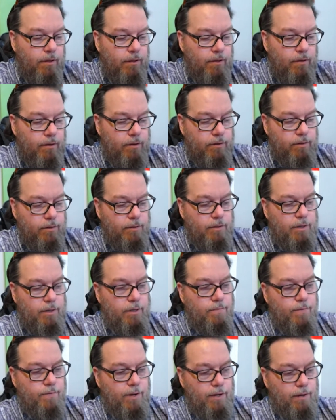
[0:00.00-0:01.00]
Let's see
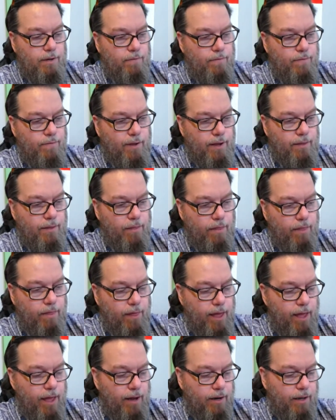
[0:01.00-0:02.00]
if I can find
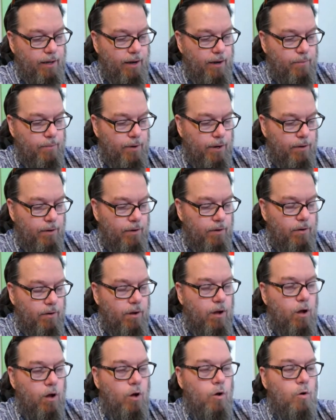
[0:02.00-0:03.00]
that camera. I'll go
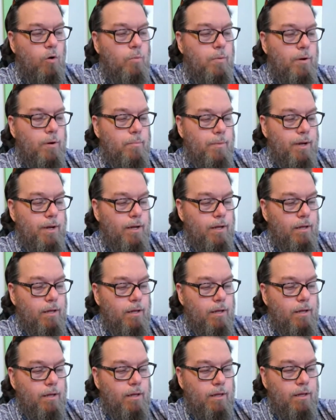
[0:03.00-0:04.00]
home on my,
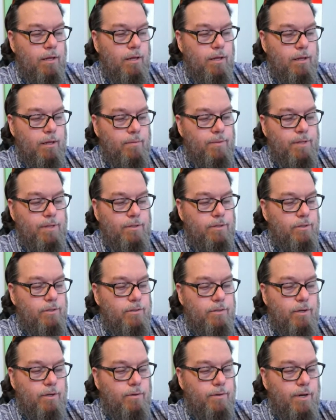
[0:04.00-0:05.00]
I mean, this is
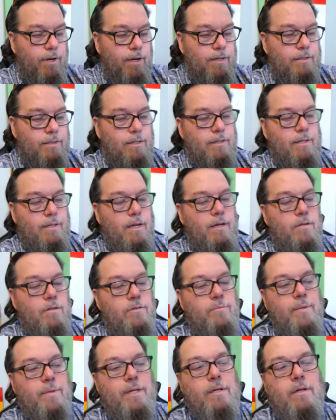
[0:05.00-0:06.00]
so nice. It
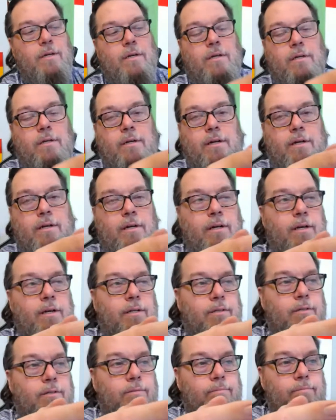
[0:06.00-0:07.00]
tells me, uh, here it
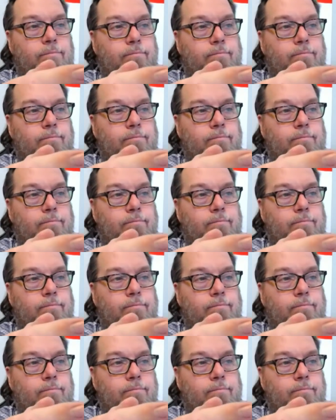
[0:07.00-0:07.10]
is.